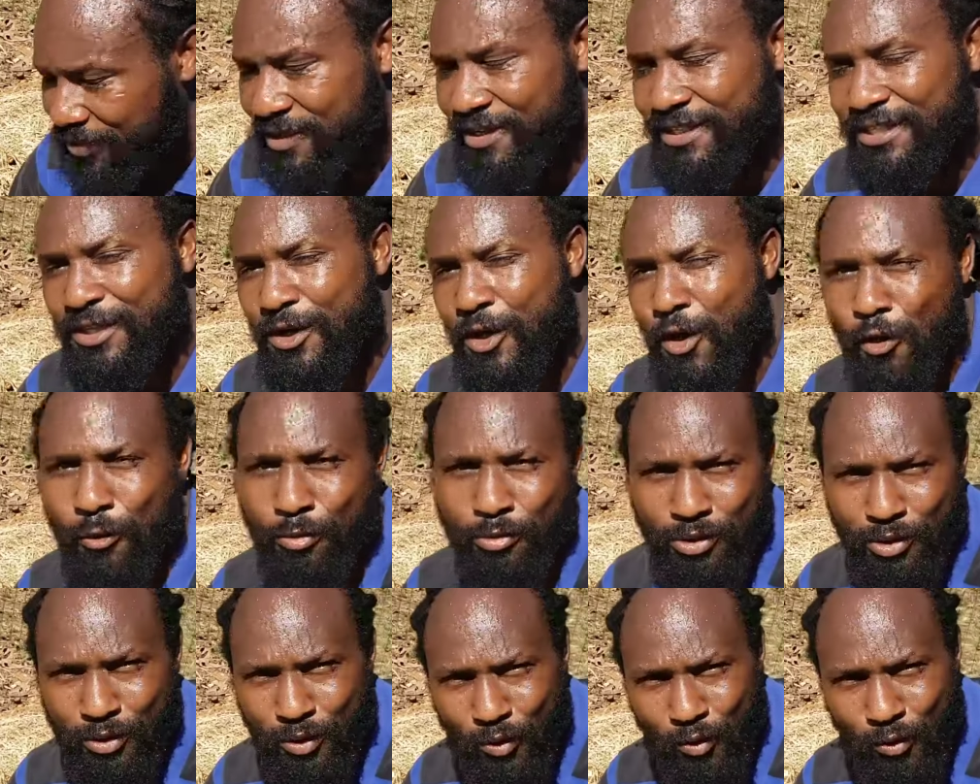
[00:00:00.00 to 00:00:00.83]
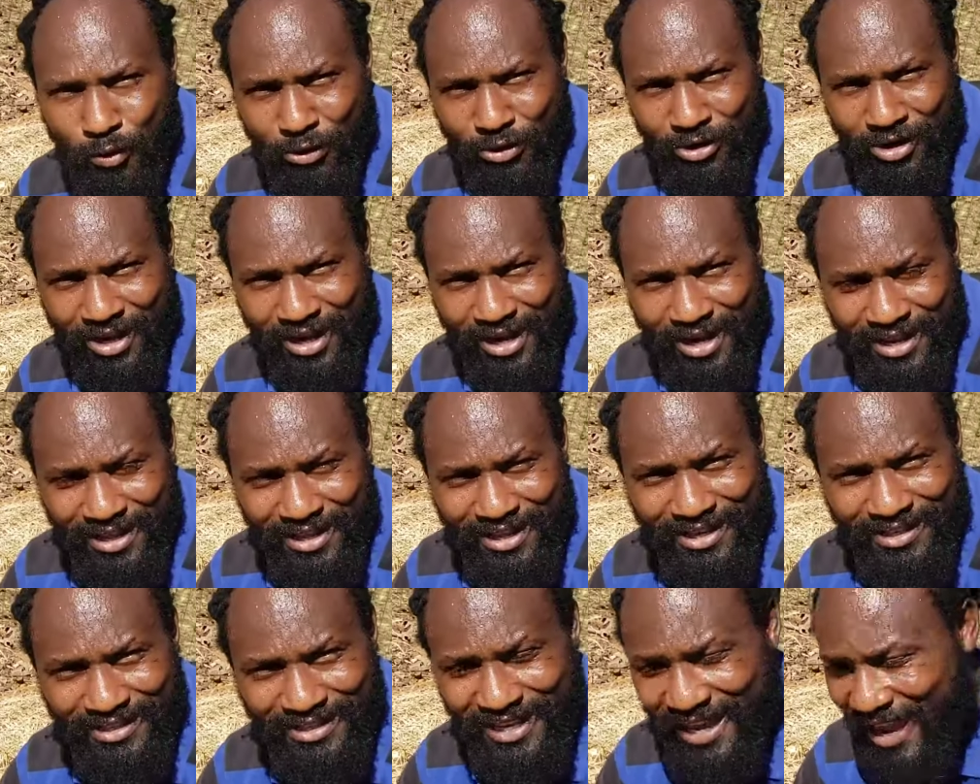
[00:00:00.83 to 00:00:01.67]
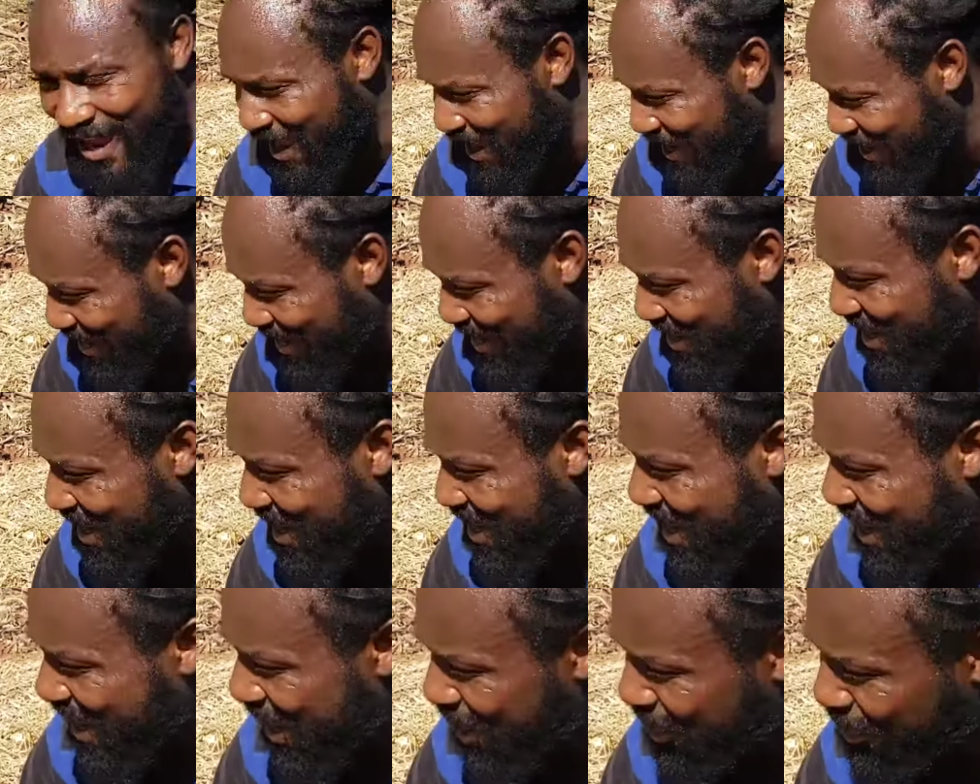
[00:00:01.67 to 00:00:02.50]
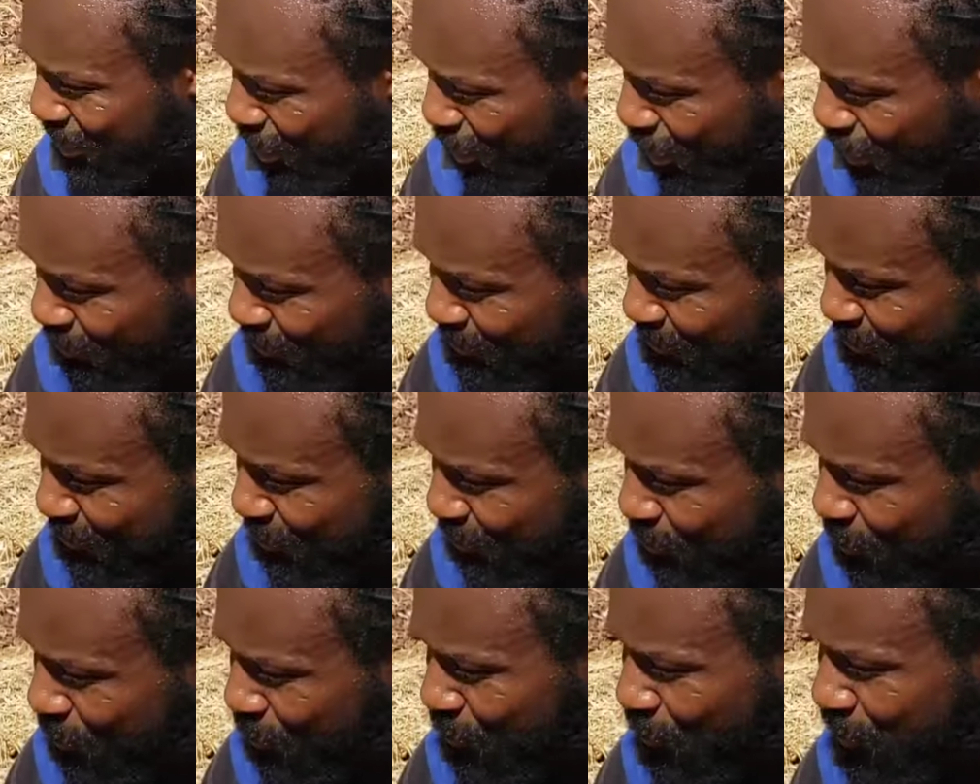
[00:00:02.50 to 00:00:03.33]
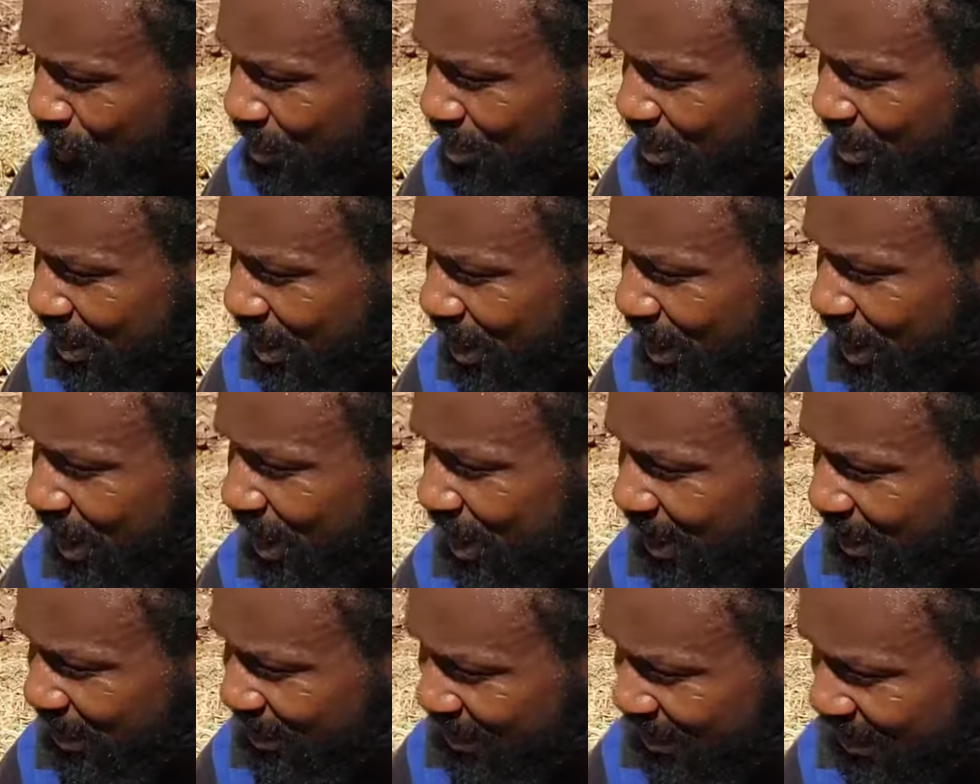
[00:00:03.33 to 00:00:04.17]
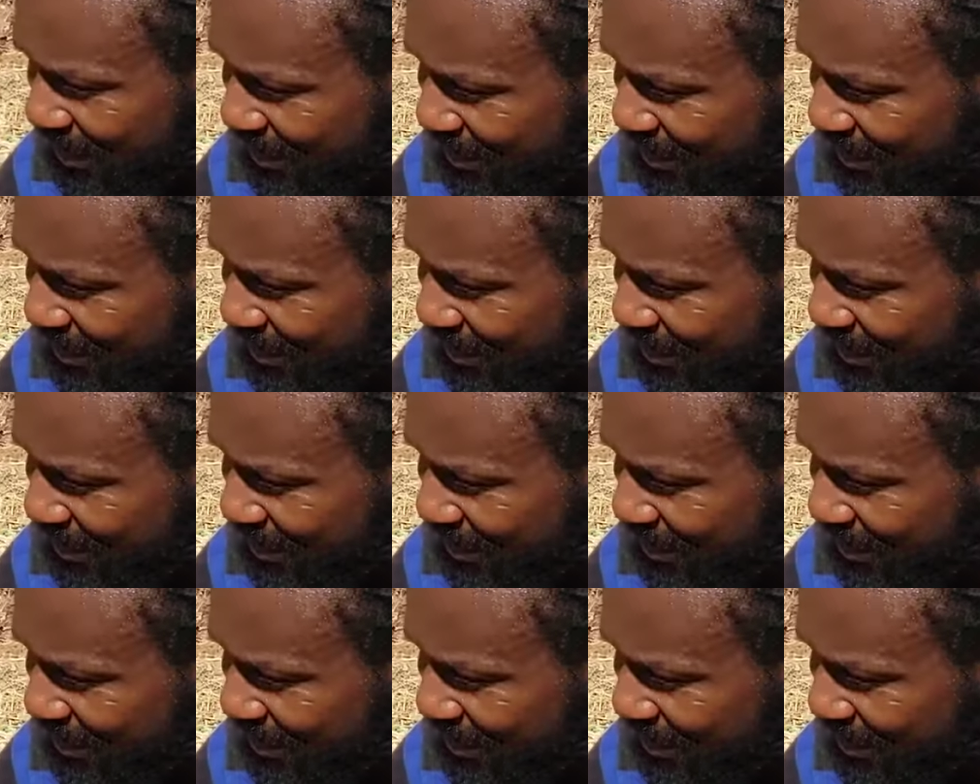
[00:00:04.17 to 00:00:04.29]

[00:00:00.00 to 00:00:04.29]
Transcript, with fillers: this goat manure in this hay and also uh, the,